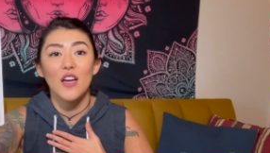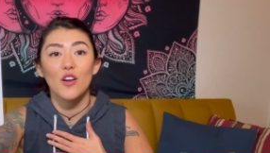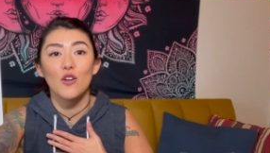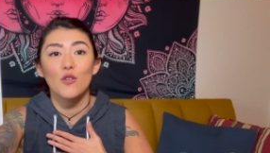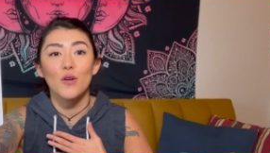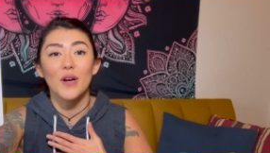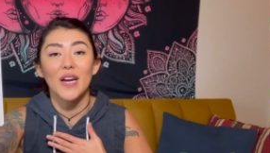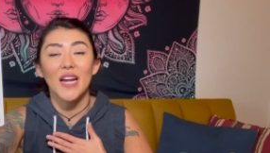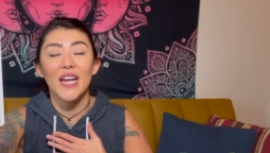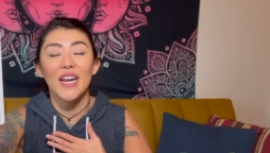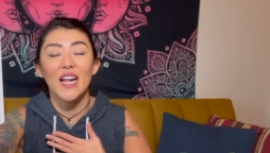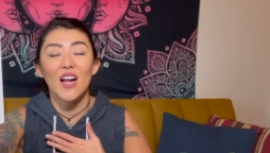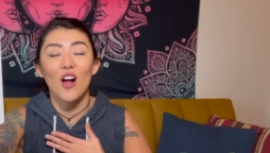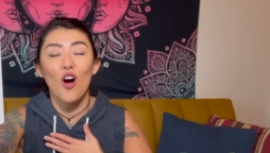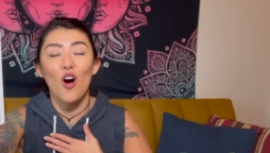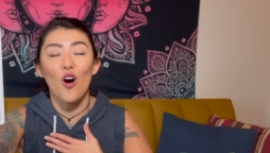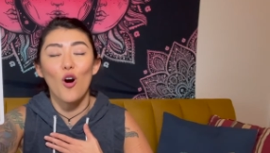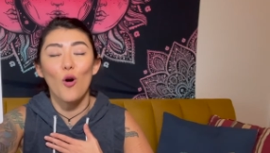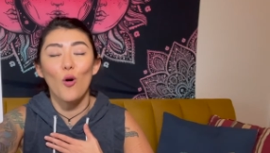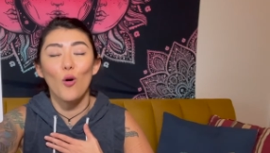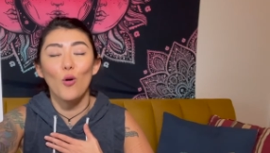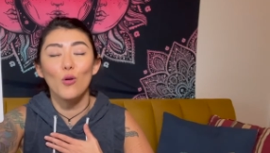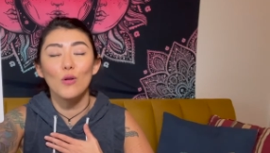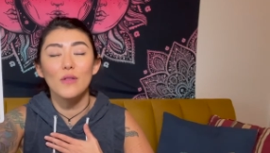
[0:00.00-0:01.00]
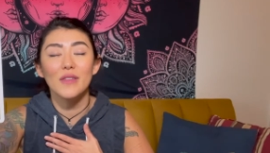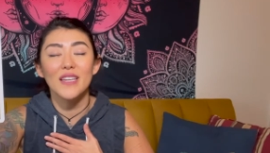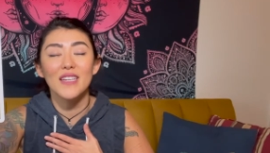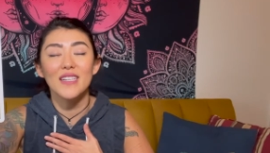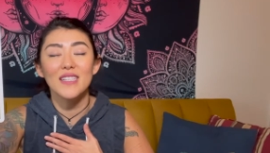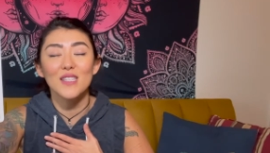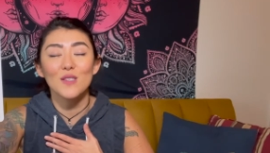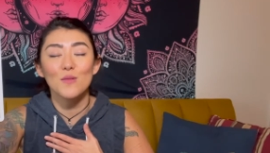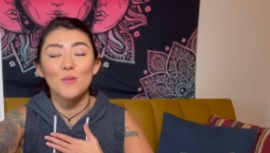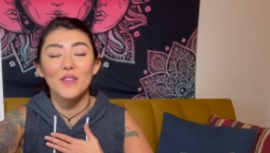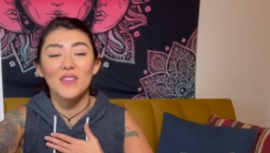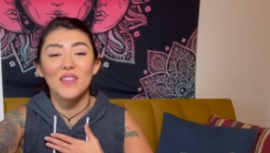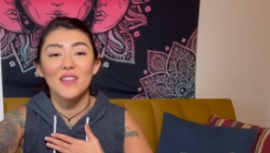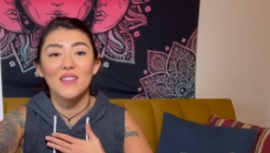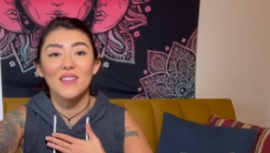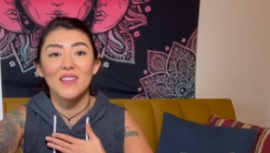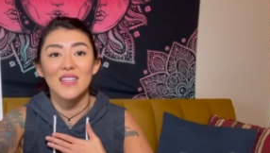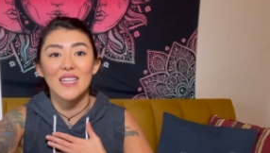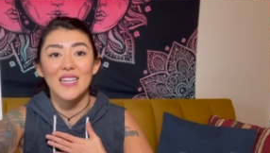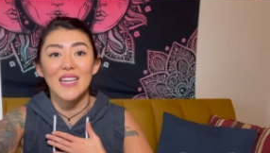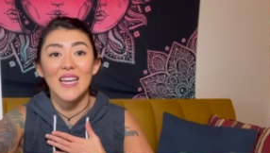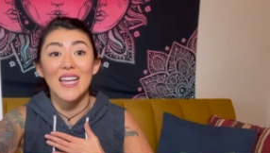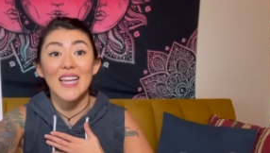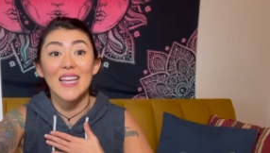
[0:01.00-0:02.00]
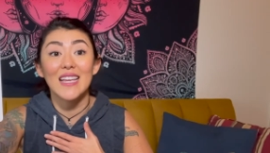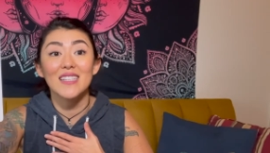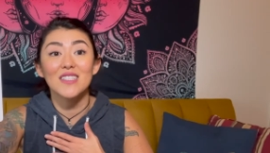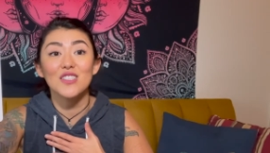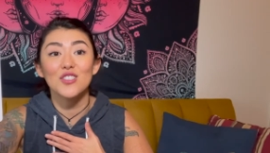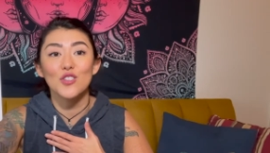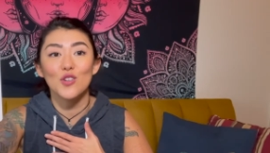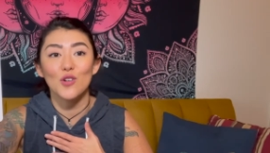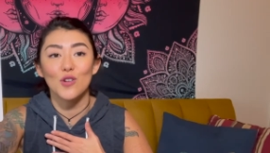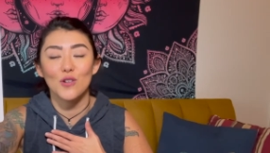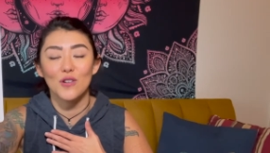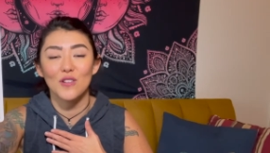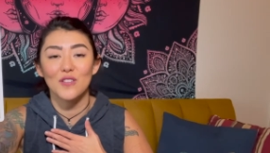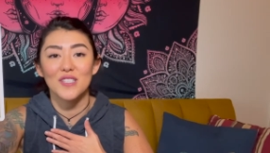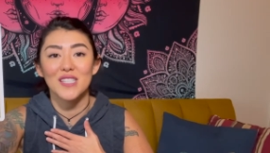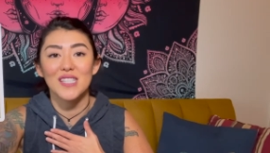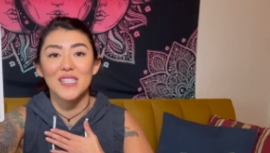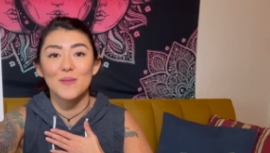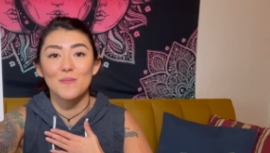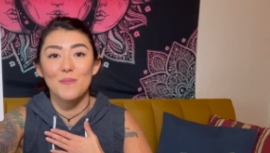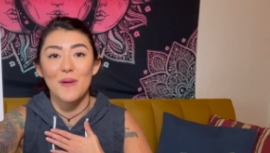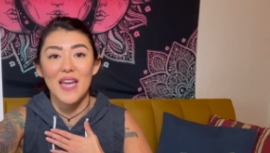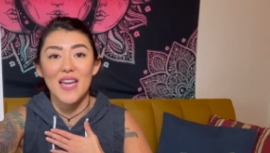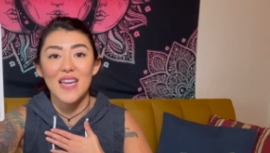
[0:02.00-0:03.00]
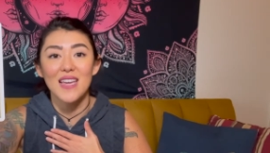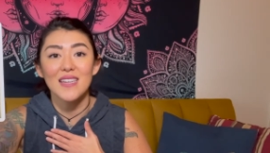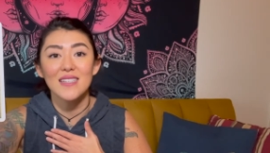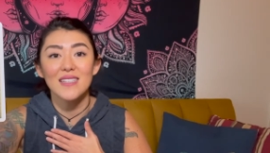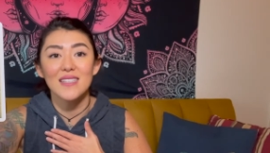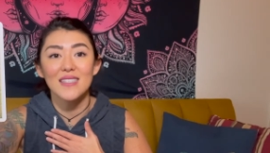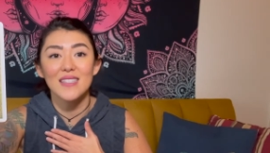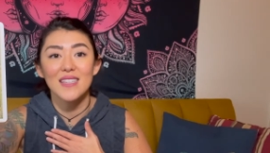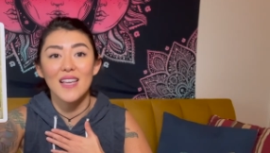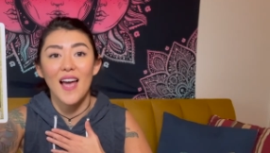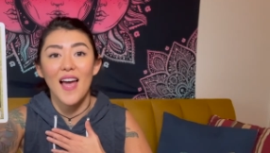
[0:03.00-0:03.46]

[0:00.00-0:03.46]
creating wholeness within the internal space,